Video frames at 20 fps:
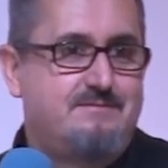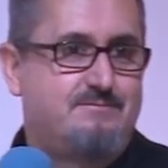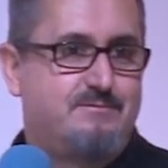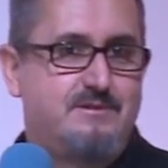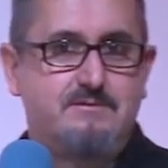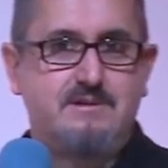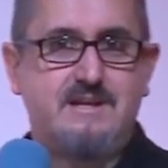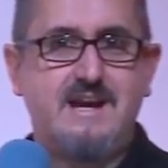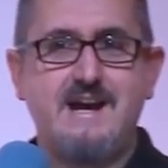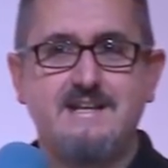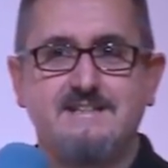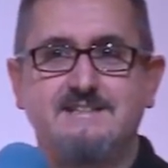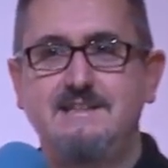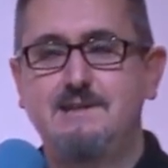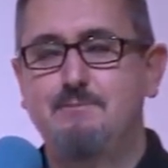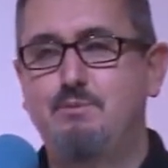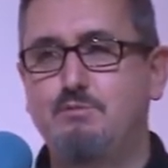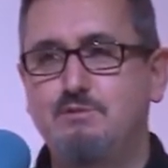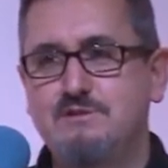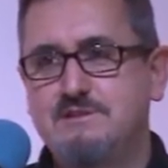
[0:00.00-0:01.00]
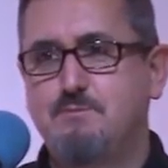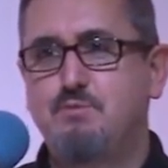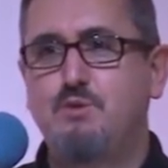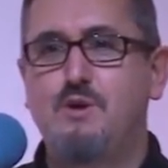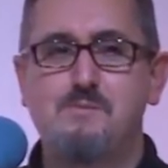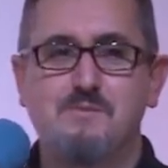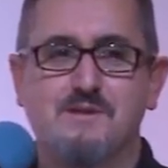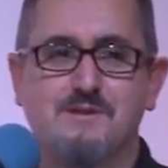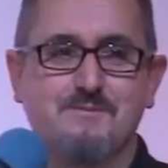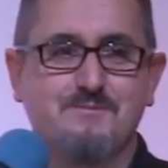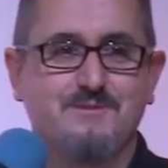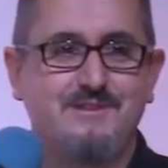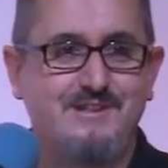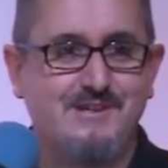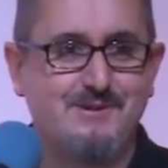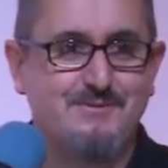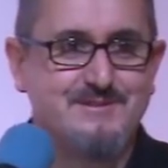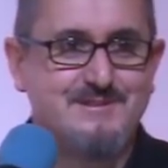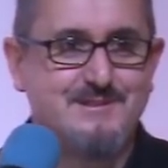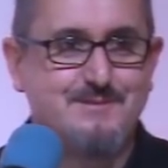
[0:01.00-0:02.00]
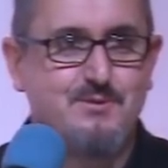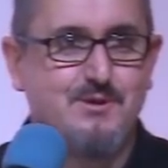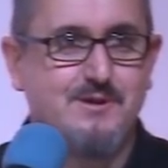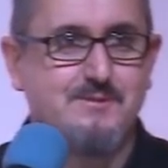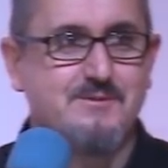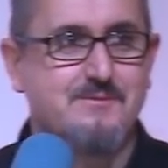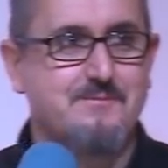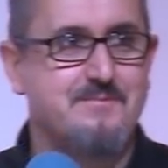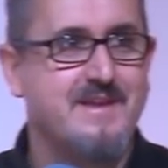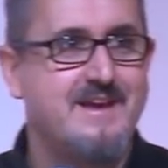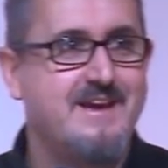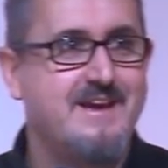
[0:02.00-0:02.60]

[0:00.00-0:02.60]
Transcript: we can't see the problem. What's the problem? You know, what's the problem?